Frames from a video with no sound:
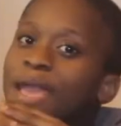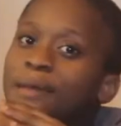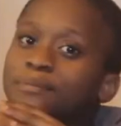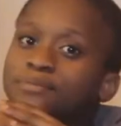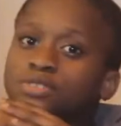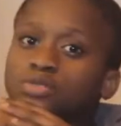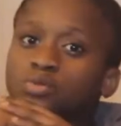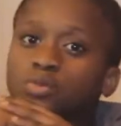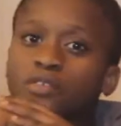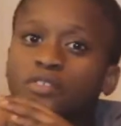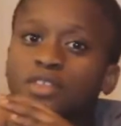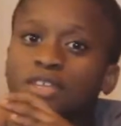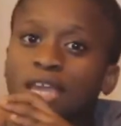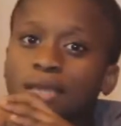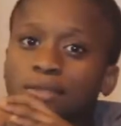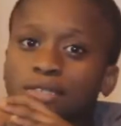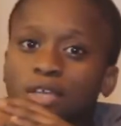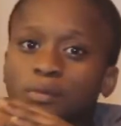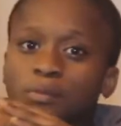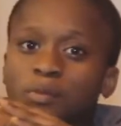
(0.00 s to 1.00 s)
Games, once
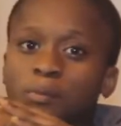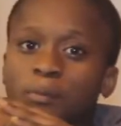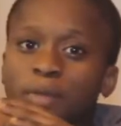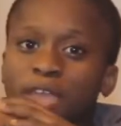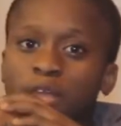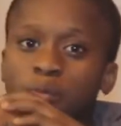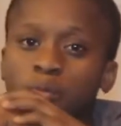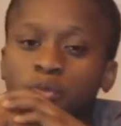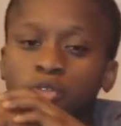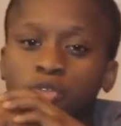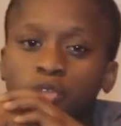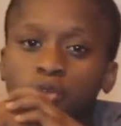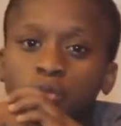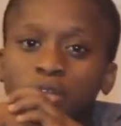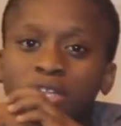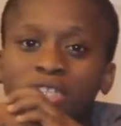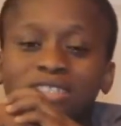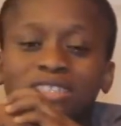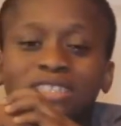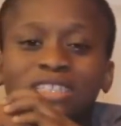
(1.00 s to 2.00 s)
the games that we made with
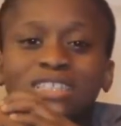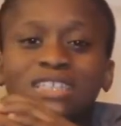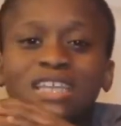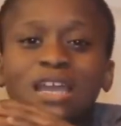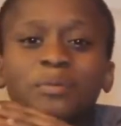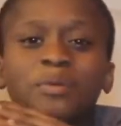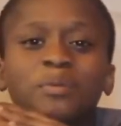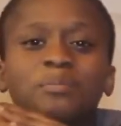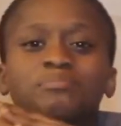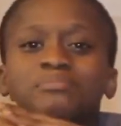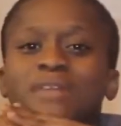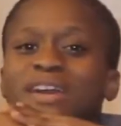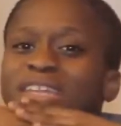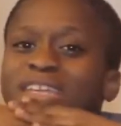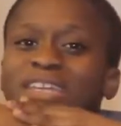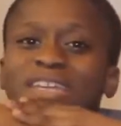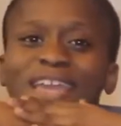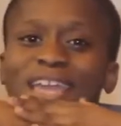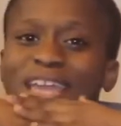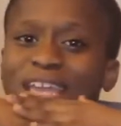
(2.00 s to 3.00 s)
Unity, there will be
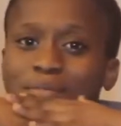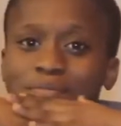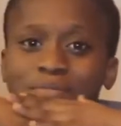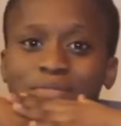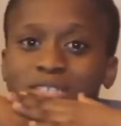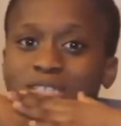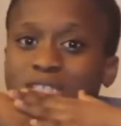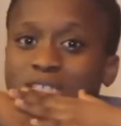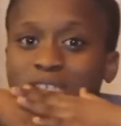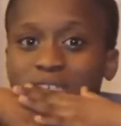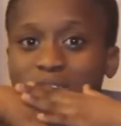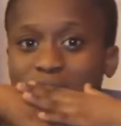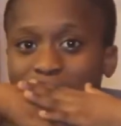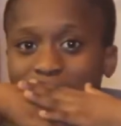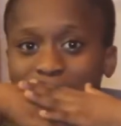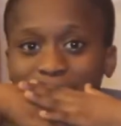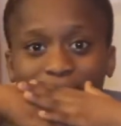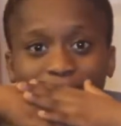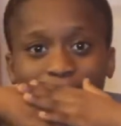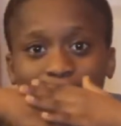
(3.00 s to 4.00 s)
many games.
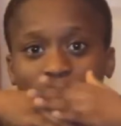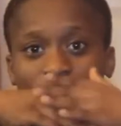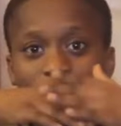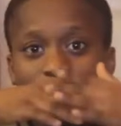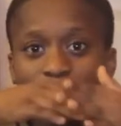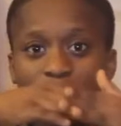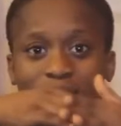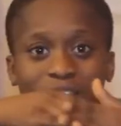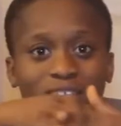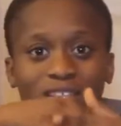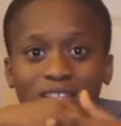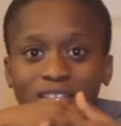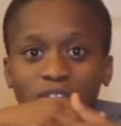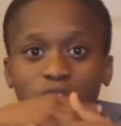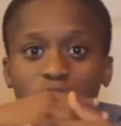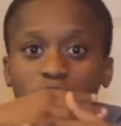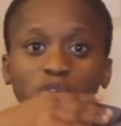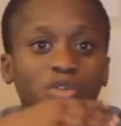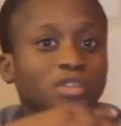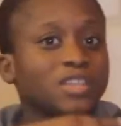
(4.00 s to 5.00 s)
Like,
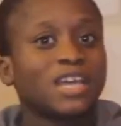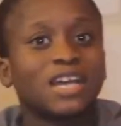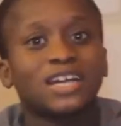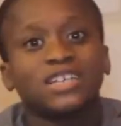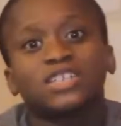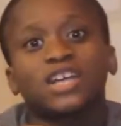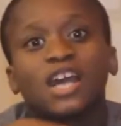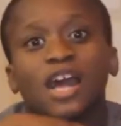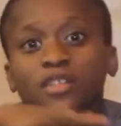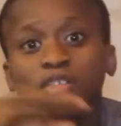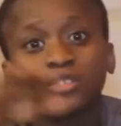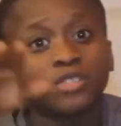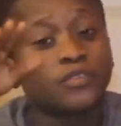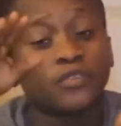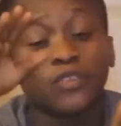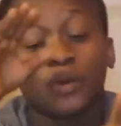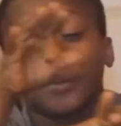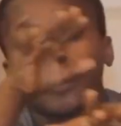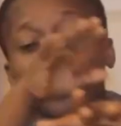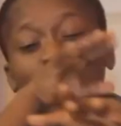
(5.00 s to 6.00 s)
there are
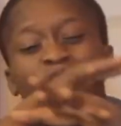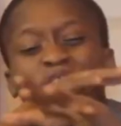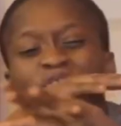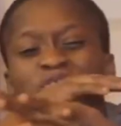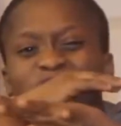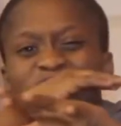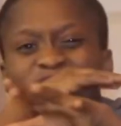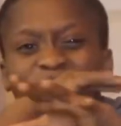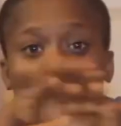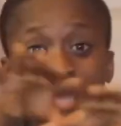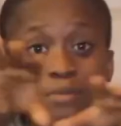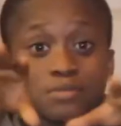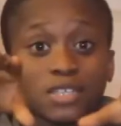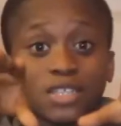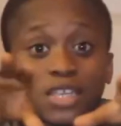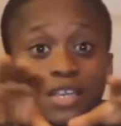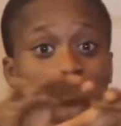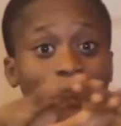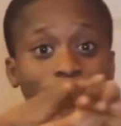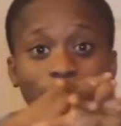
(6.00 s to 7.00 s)
countless of number of
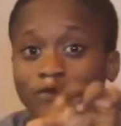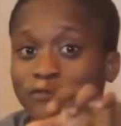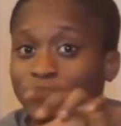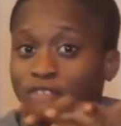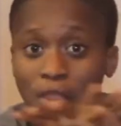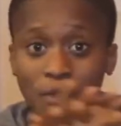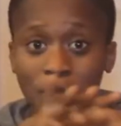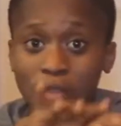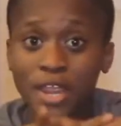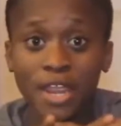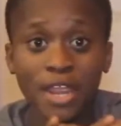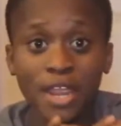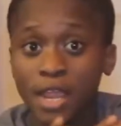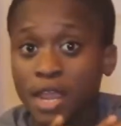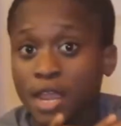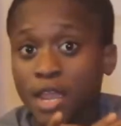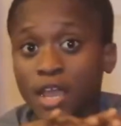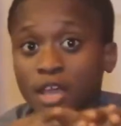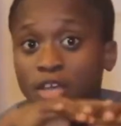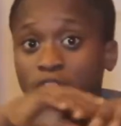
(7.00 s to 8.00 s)
games that are
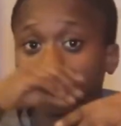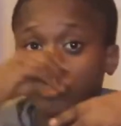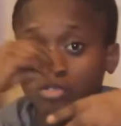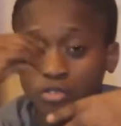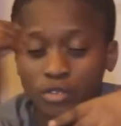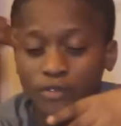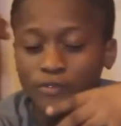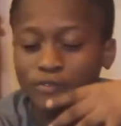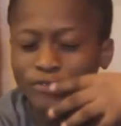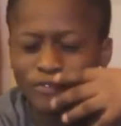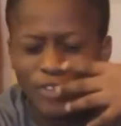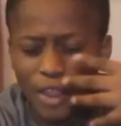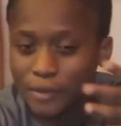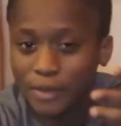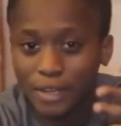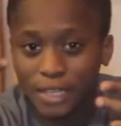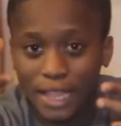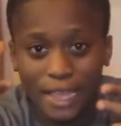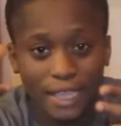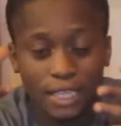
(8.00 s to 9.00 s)
very,
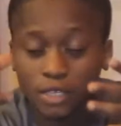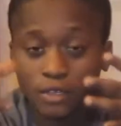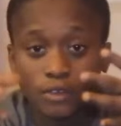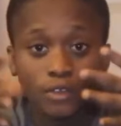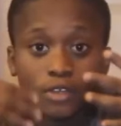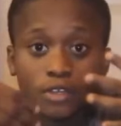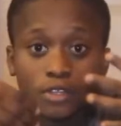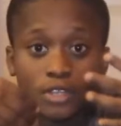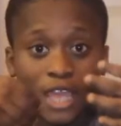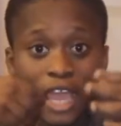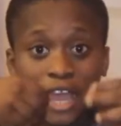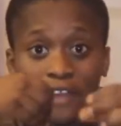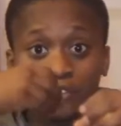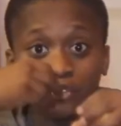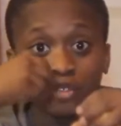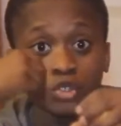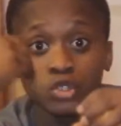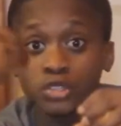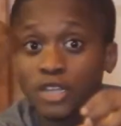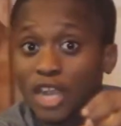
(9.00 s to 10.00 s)
very they
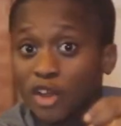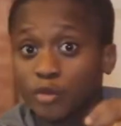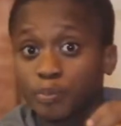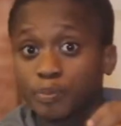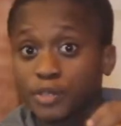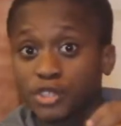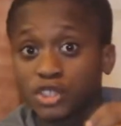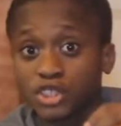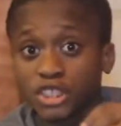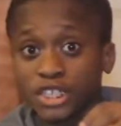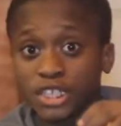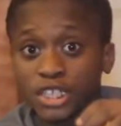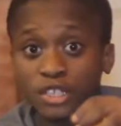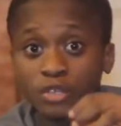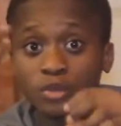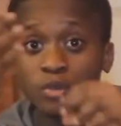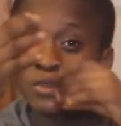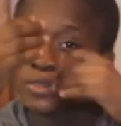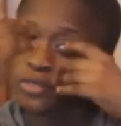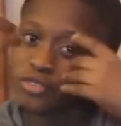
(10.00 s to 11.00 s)
have good
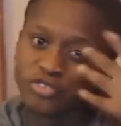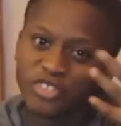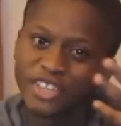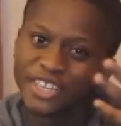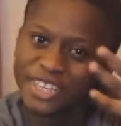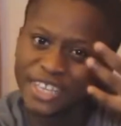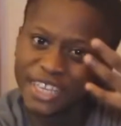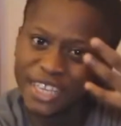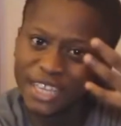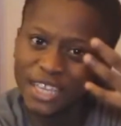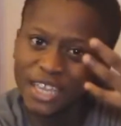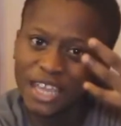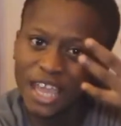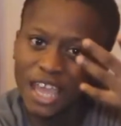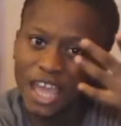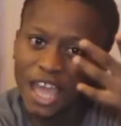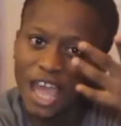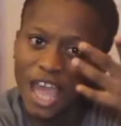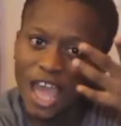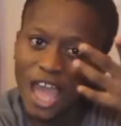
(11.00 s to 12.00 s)
RPG, good 3D.
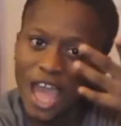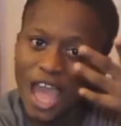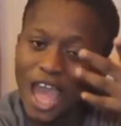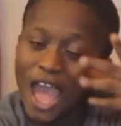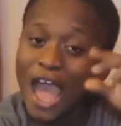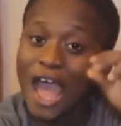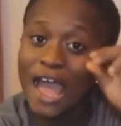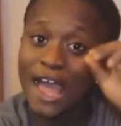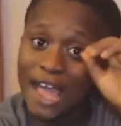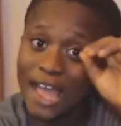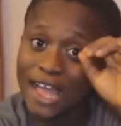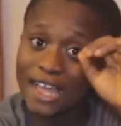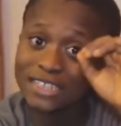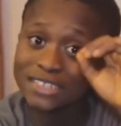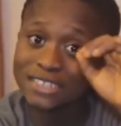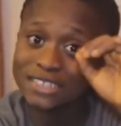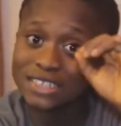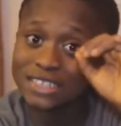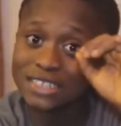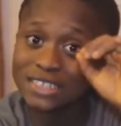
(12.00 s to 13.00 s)

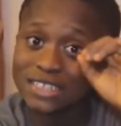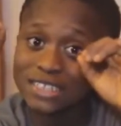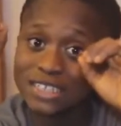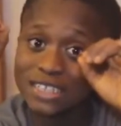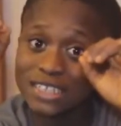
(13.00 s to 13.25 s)
and